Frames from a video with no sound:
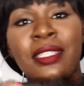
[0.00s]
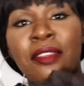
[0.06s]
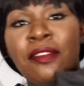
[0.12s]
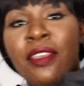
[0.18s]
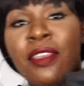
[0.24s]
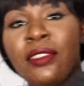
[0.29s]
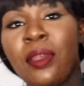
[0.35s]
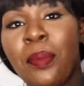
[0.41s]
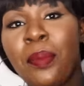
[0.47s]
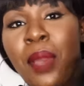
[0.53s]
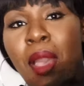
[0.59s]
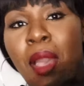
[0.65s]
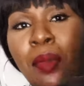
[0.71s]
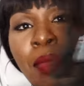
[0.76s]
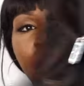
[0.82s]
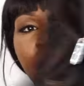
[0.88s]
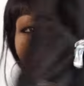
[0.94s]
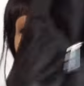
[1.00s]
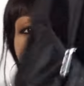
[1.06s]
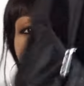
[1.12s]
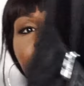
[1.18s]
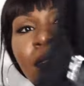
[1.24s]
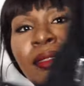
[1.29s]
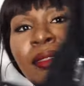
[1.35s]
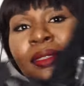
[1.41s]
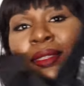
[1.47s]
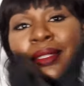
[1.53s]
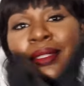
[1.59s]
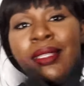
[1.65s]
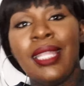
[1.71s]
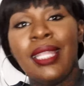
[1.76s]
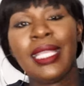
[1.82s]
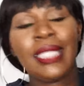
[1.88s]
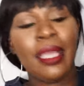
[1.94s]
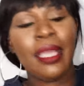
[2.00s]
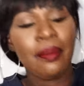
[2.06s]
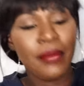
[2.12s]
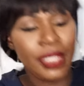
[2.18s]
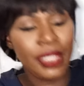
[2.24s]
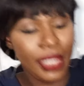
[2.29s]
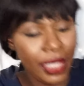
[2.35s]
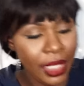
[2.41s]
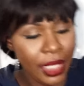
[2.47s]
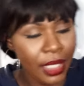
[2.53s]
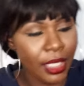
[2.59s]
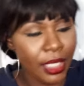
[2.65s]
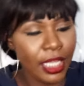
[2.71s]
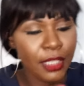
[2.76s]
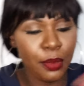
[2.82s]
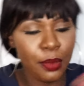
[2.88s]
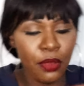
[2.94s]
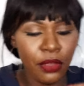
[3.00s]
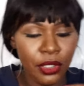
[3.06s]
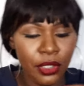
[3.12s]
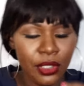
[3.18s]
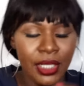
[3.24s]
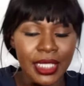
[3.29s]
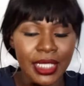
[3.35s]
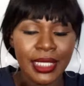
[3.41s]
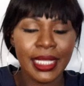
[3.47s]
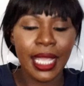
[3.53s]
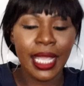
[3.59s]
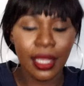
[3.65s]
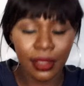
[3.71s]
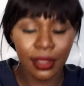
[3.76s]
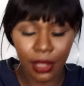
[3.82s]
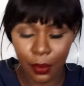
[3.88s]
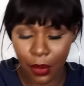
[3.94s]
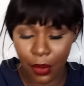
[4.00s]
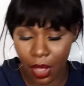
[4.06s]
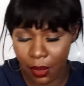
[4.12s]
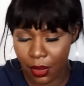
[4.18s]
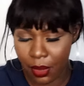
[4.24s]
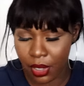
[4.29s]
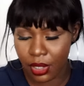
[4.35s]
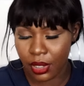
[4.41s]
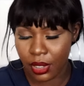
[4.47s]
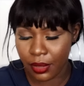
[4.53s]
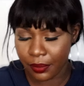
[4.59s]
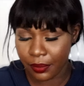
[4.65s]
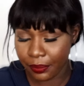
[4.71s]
the first compartment. So that's empty. Let's move on to the second compartment.